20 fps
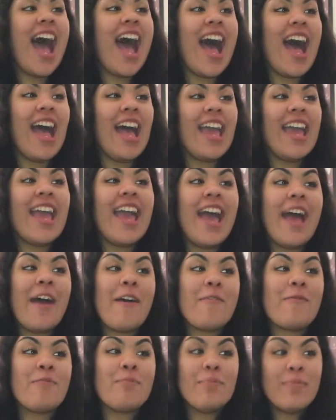I
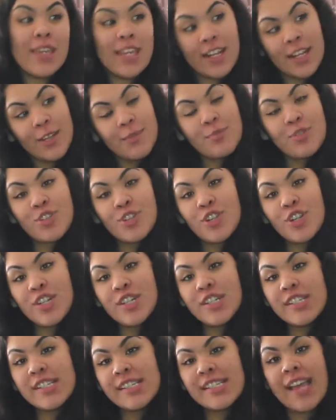have medium
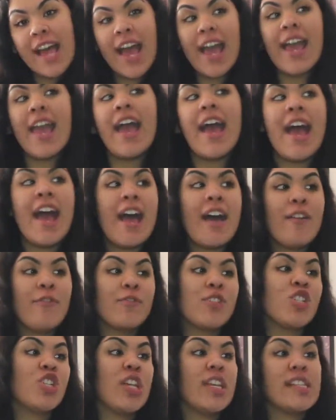shirts, I
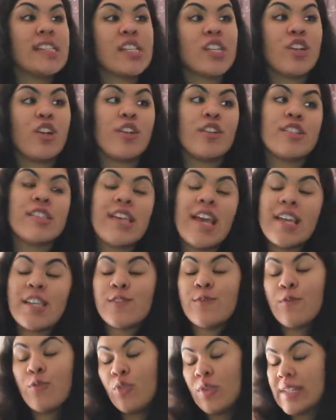have jeans that are
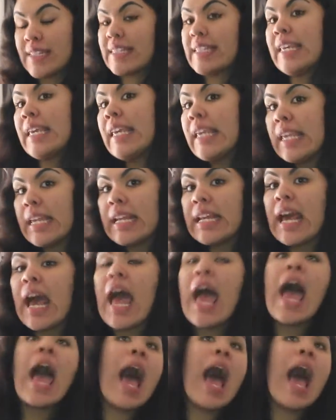size 14.